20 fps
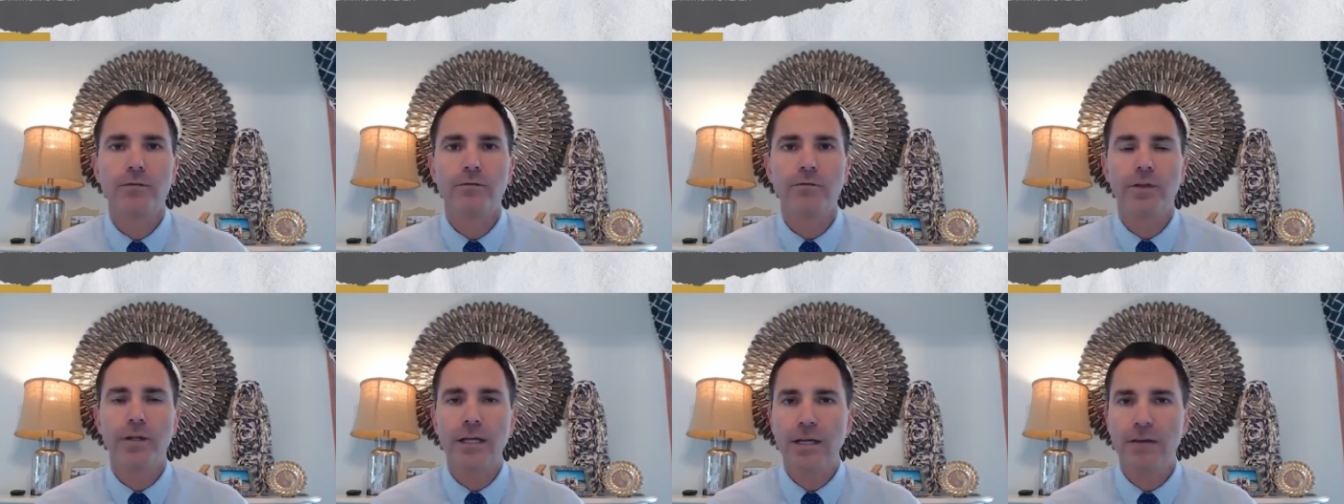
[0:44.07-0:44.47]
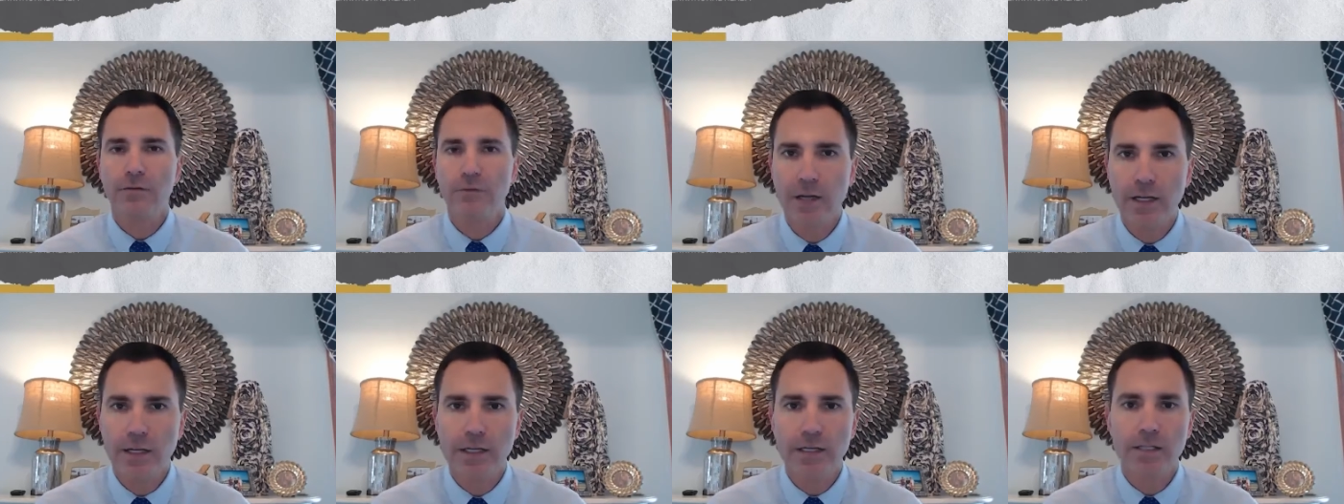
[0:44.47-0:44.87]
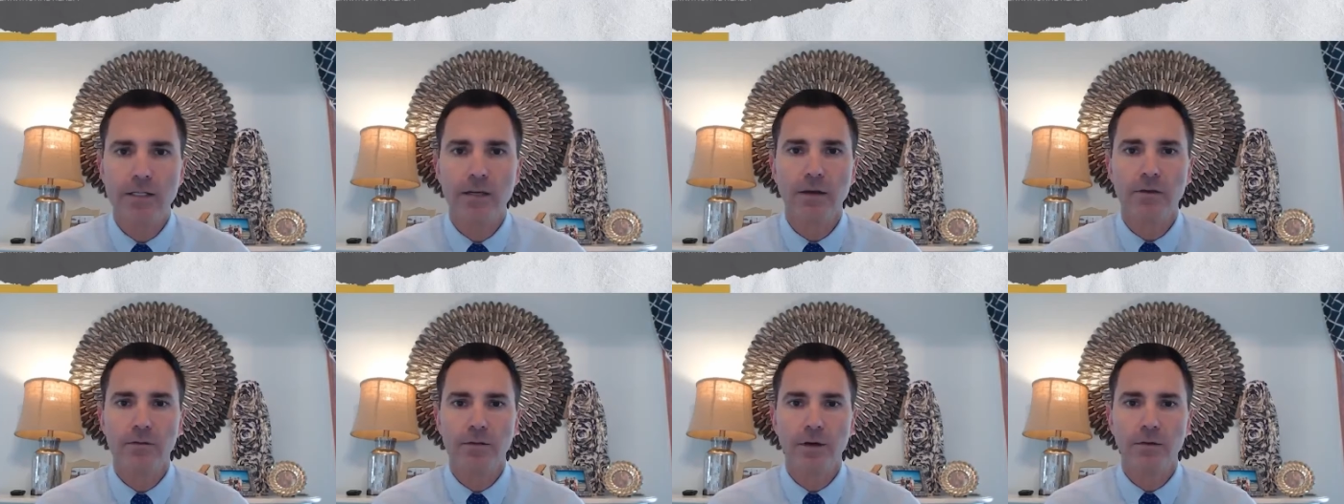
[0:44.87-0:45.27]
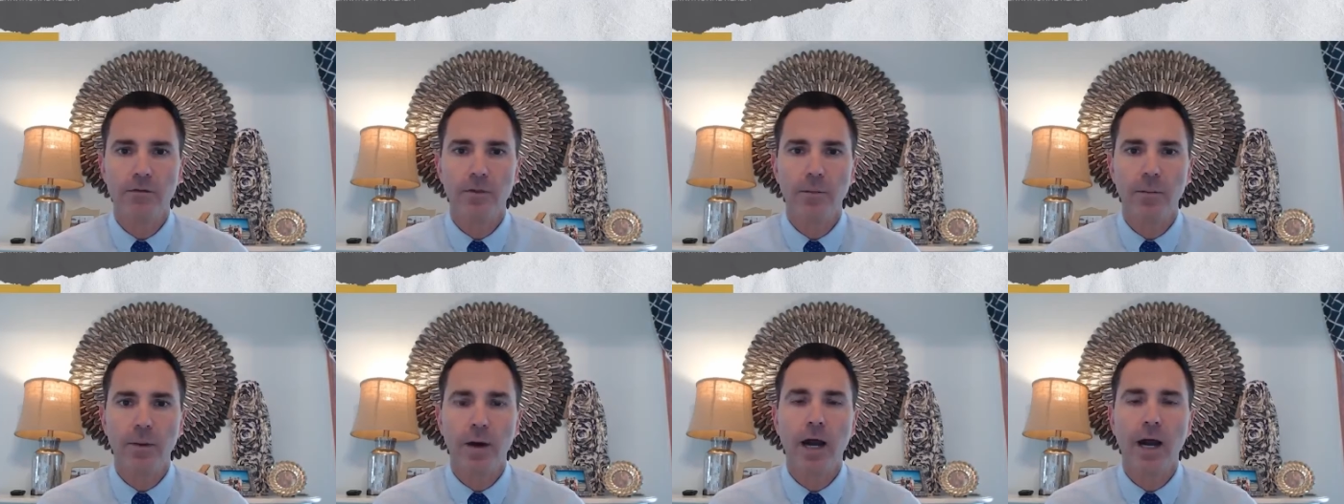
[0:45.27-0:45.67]
for the convenience of
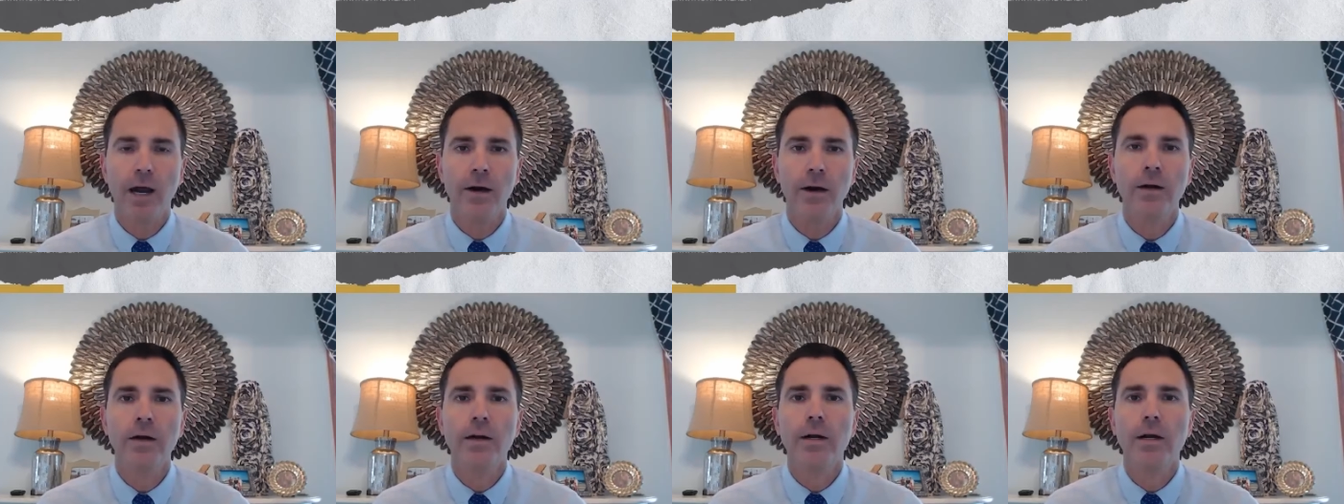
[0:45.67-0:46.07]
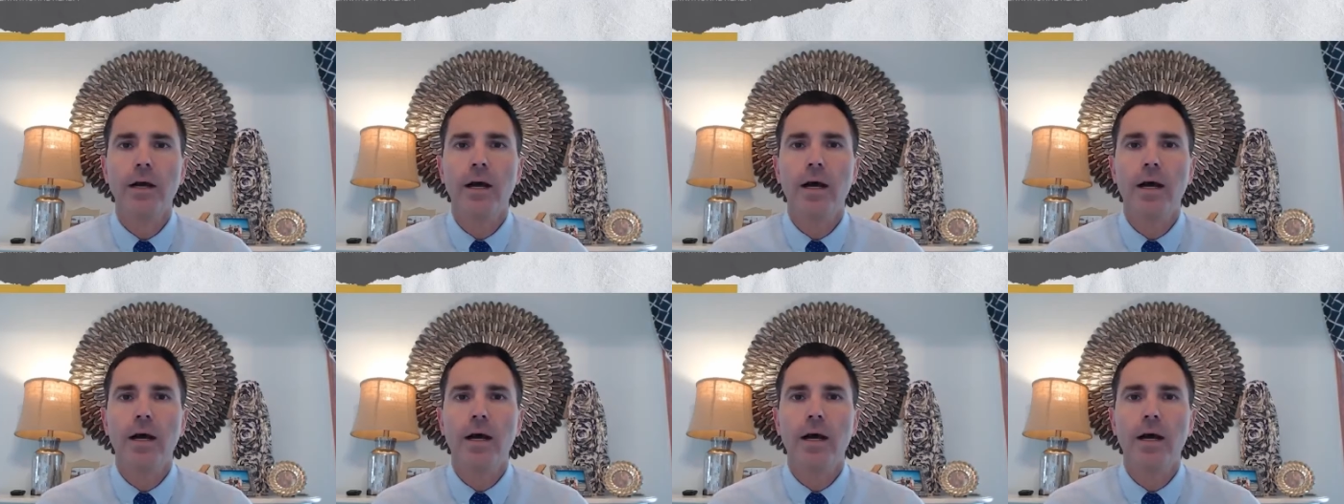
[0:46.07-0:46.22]
the buyer.